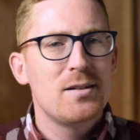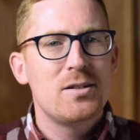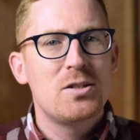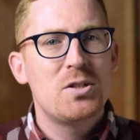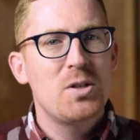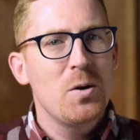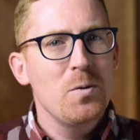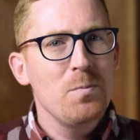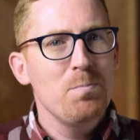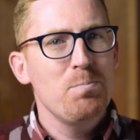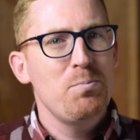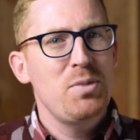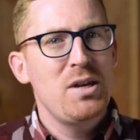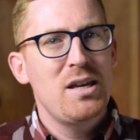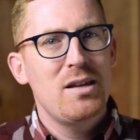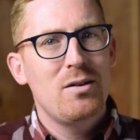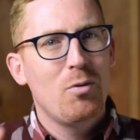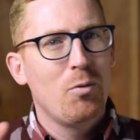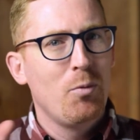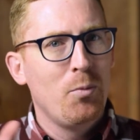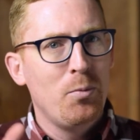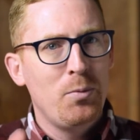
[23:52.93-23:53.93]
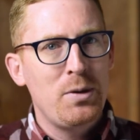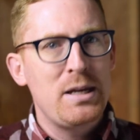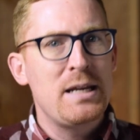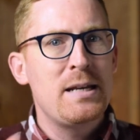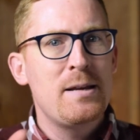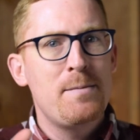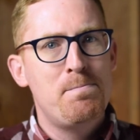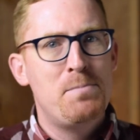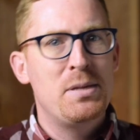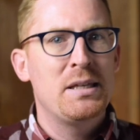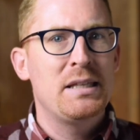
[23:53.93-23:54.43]
Don't pit
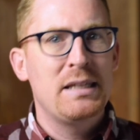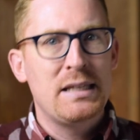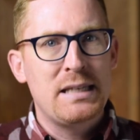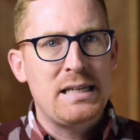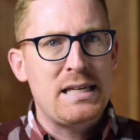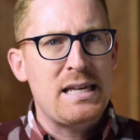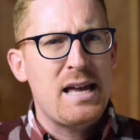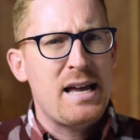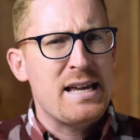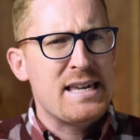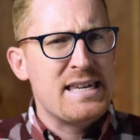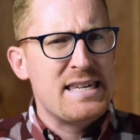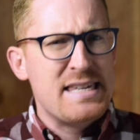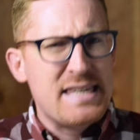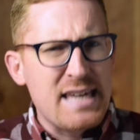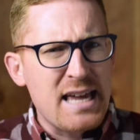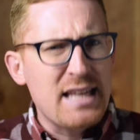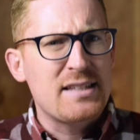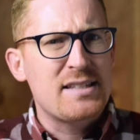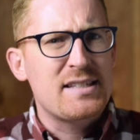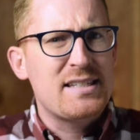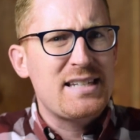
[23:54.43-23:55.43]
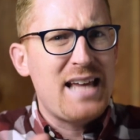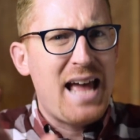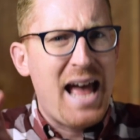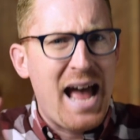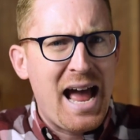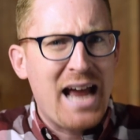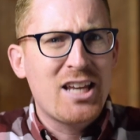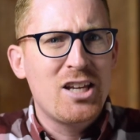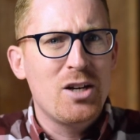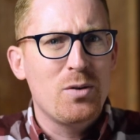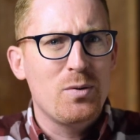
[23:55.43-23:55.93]
readability against
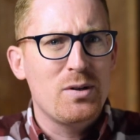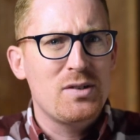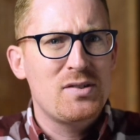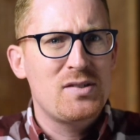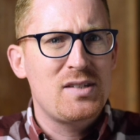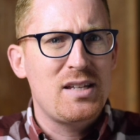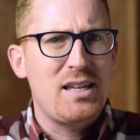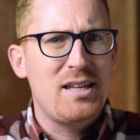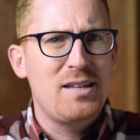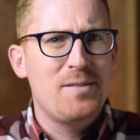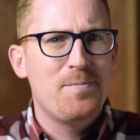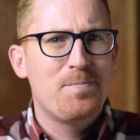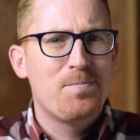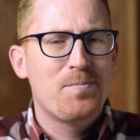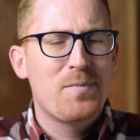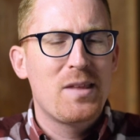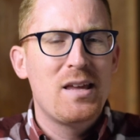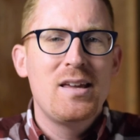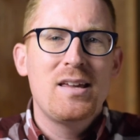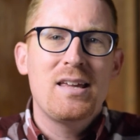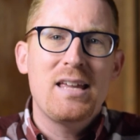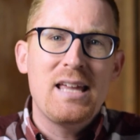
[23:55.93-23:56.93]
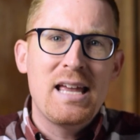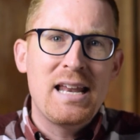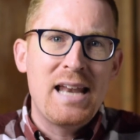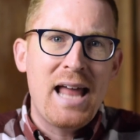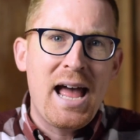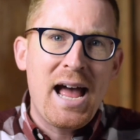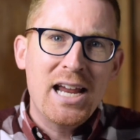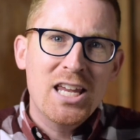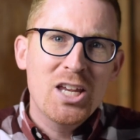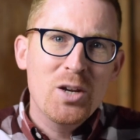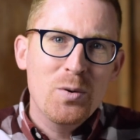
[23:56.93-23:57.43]
accuracy. An
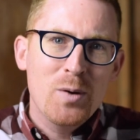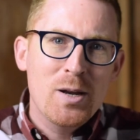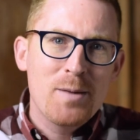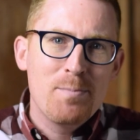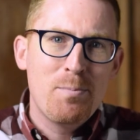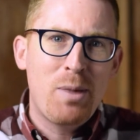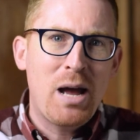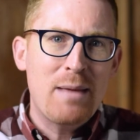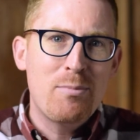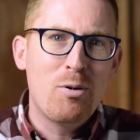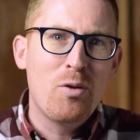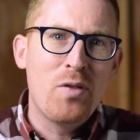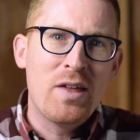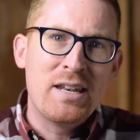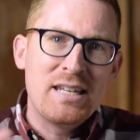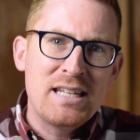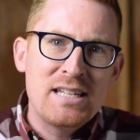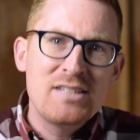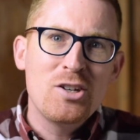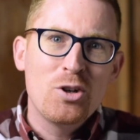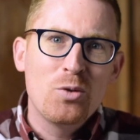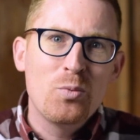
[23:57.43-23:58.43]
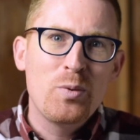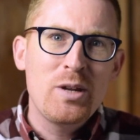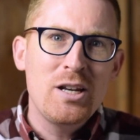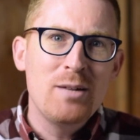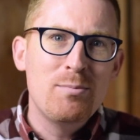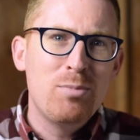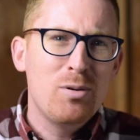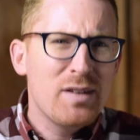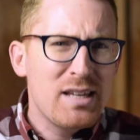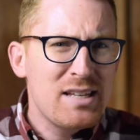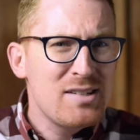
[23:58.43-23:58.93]
accurate Bible that isn't
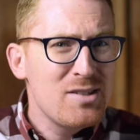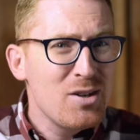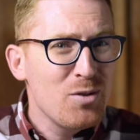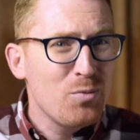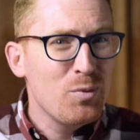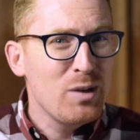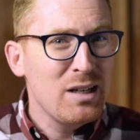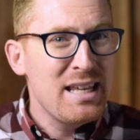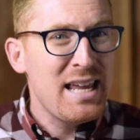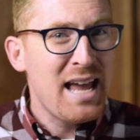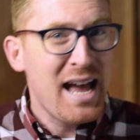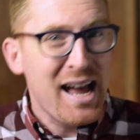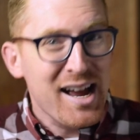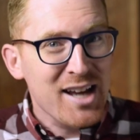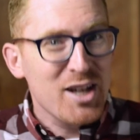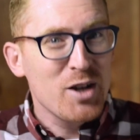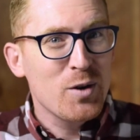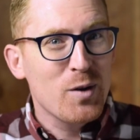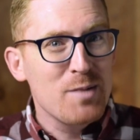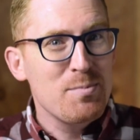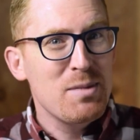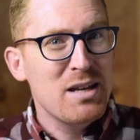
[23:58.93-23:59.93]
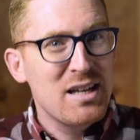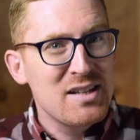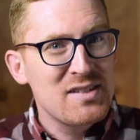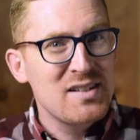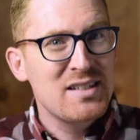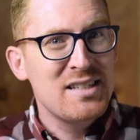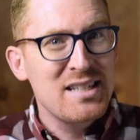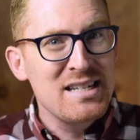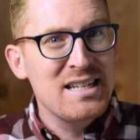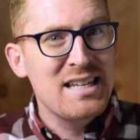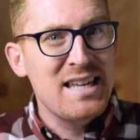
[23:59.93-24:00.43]
readable isn't really accurate because
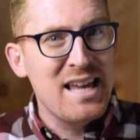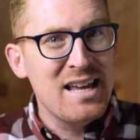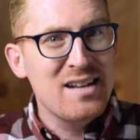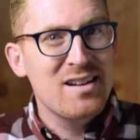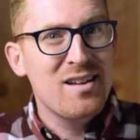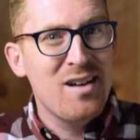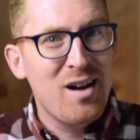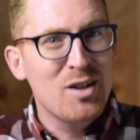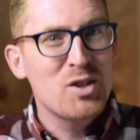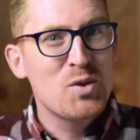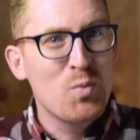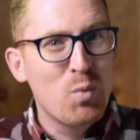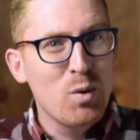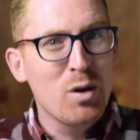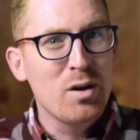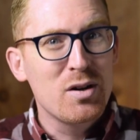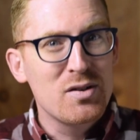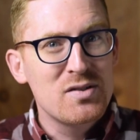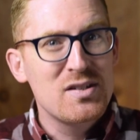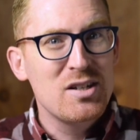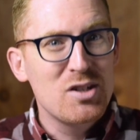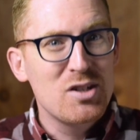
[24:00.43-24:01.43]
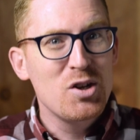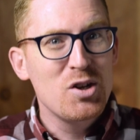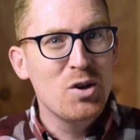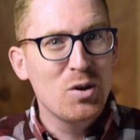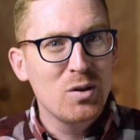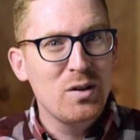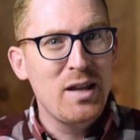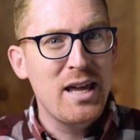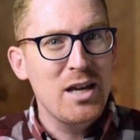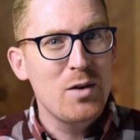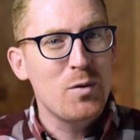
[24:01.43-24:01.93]
it didn't get God's words
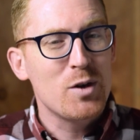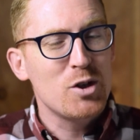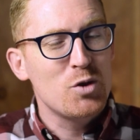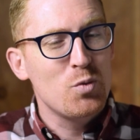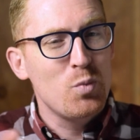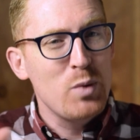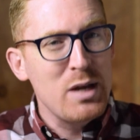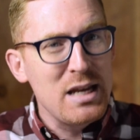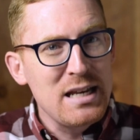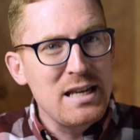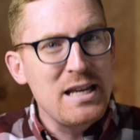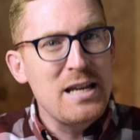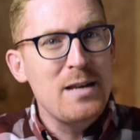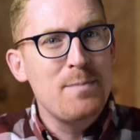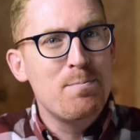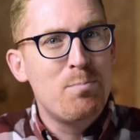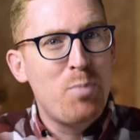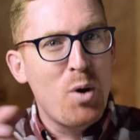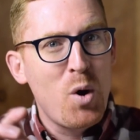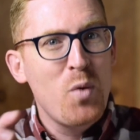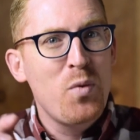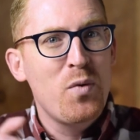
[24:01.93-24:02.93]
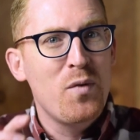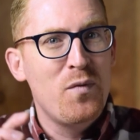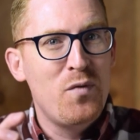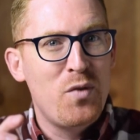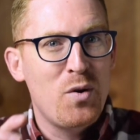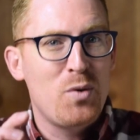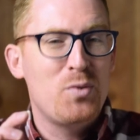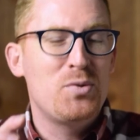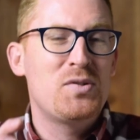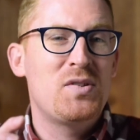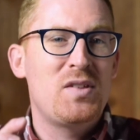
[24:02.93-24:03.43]
your language. We need both
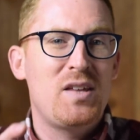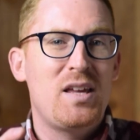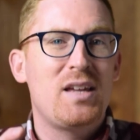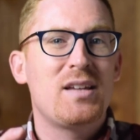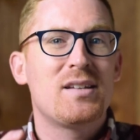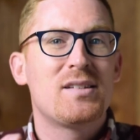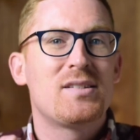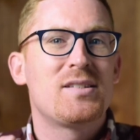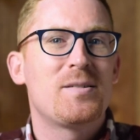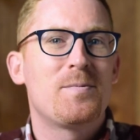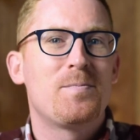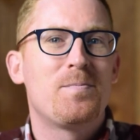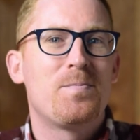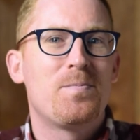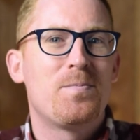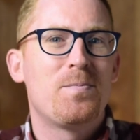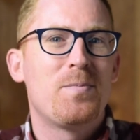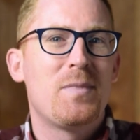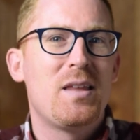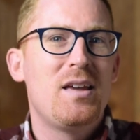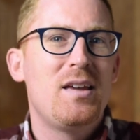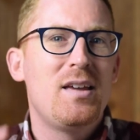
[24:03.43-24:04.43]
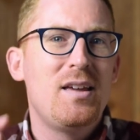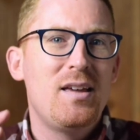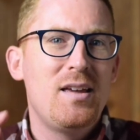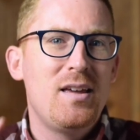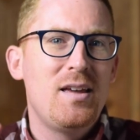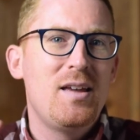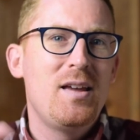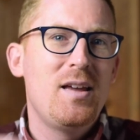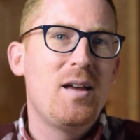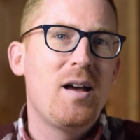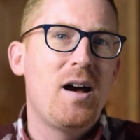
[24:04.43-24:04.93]
of those things.
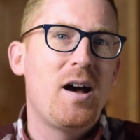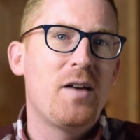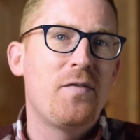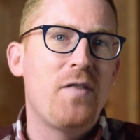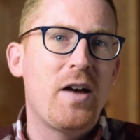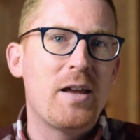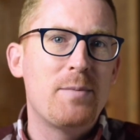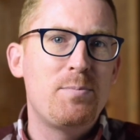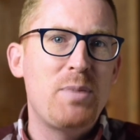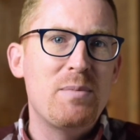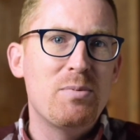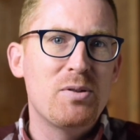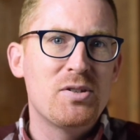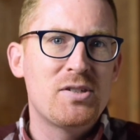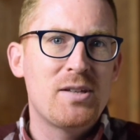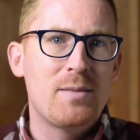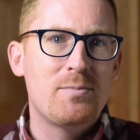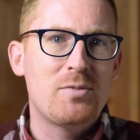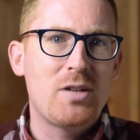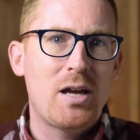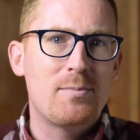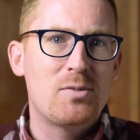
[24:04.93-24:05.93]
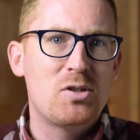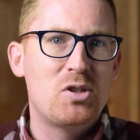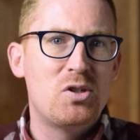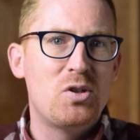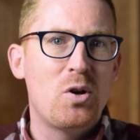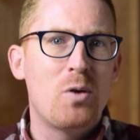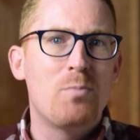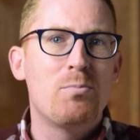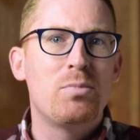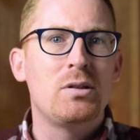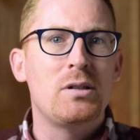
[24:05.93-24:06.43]
I find people sometimes
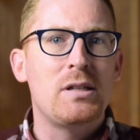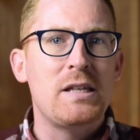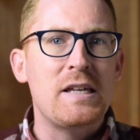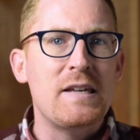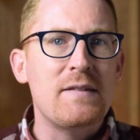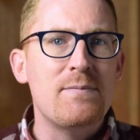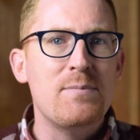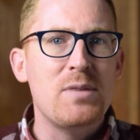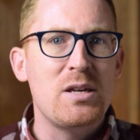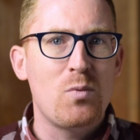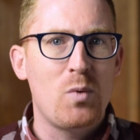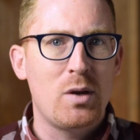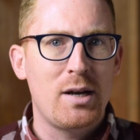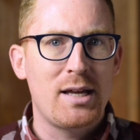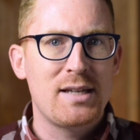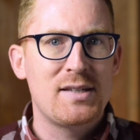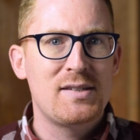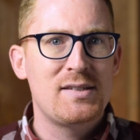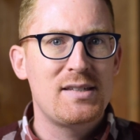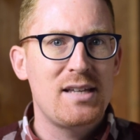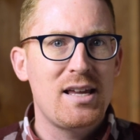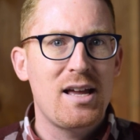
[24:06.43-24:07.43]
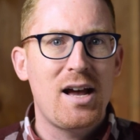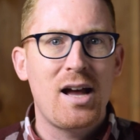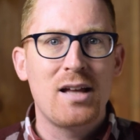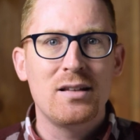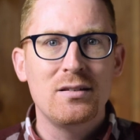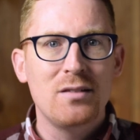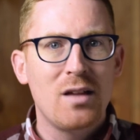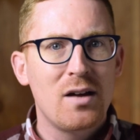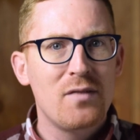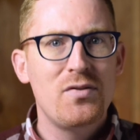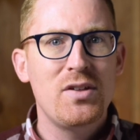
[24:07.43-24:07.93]
don't believe me when I say
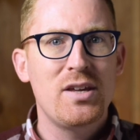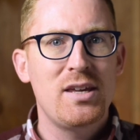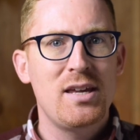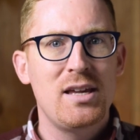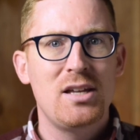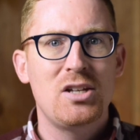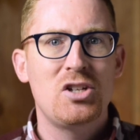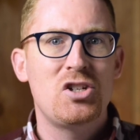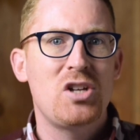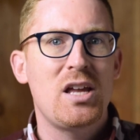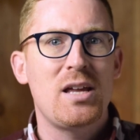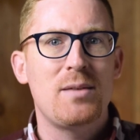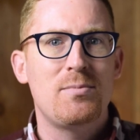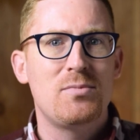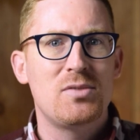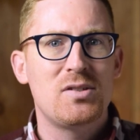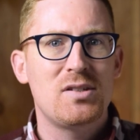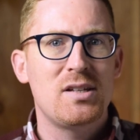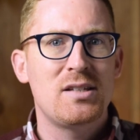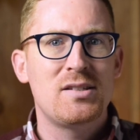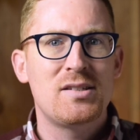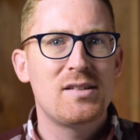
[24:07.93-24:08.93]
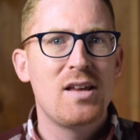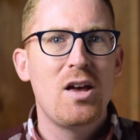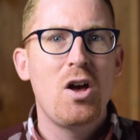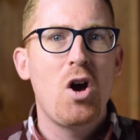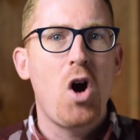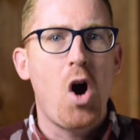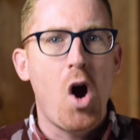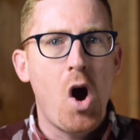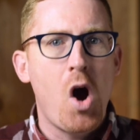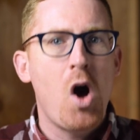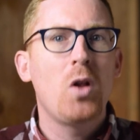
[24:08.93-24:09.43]
I love the King James. It's
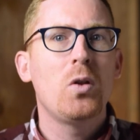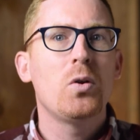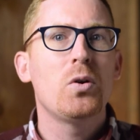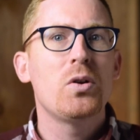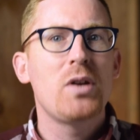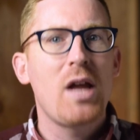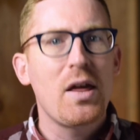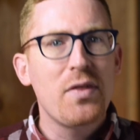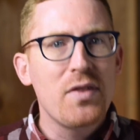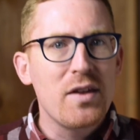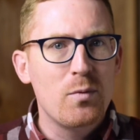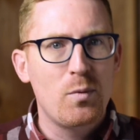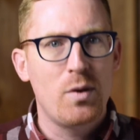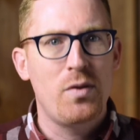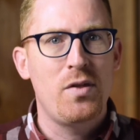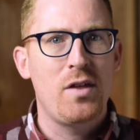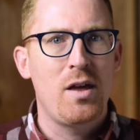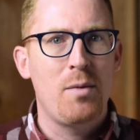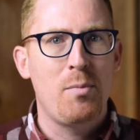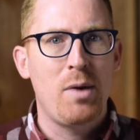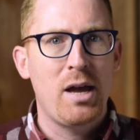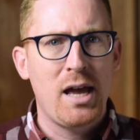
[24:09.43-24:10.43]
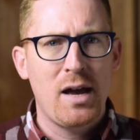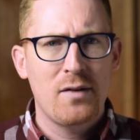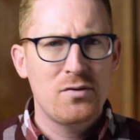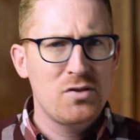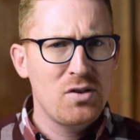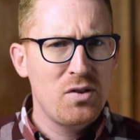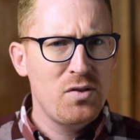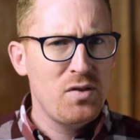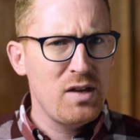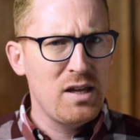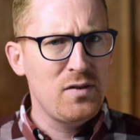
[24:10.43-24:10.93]
all or nothing with them. I have
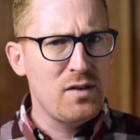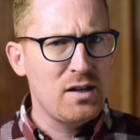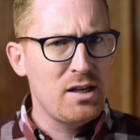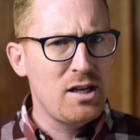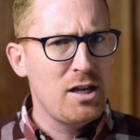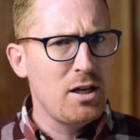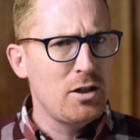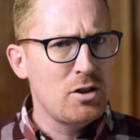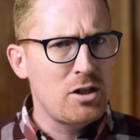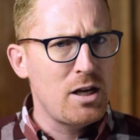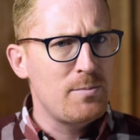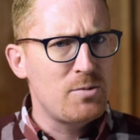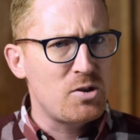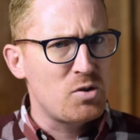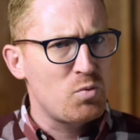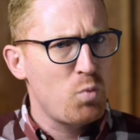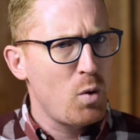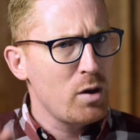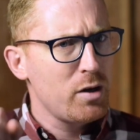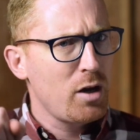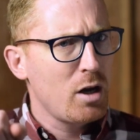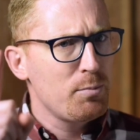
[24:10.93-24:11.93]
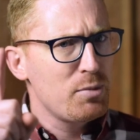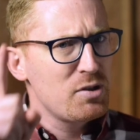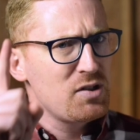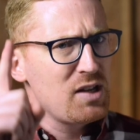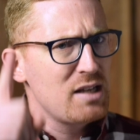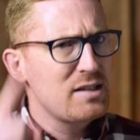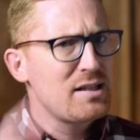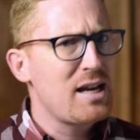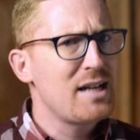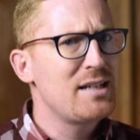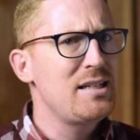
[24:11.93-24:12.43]
to think the King James is
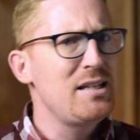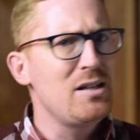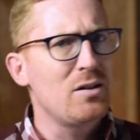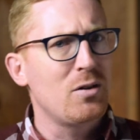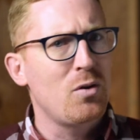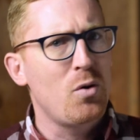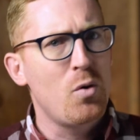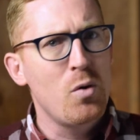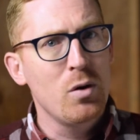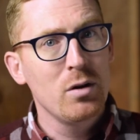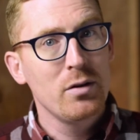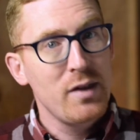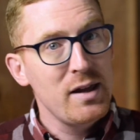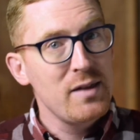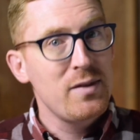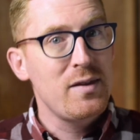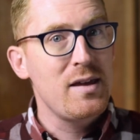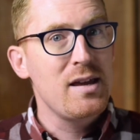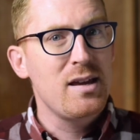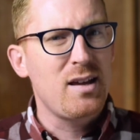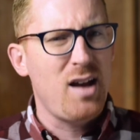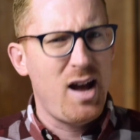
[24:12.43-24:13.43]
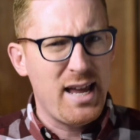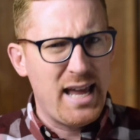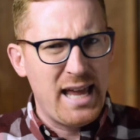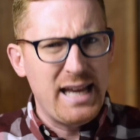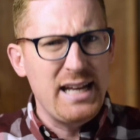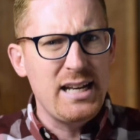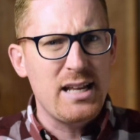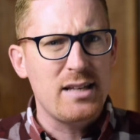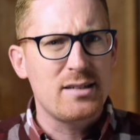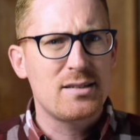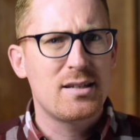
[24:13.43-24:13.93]
100% ideal, or they think I
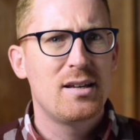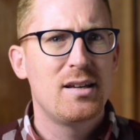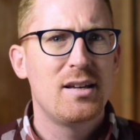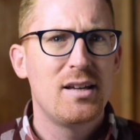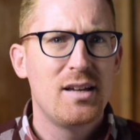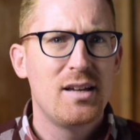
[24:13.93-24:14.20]
hate it.